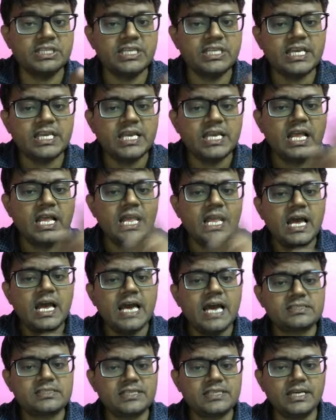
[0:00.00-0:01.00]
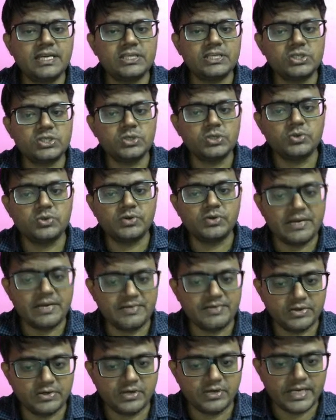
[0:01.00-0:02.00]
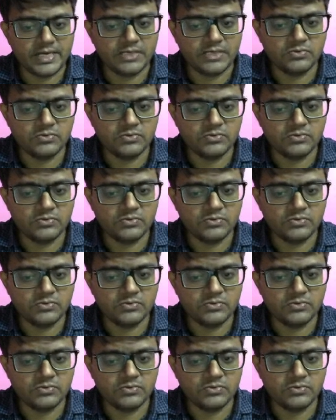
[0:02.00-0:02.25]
the acceleration due to gravity value.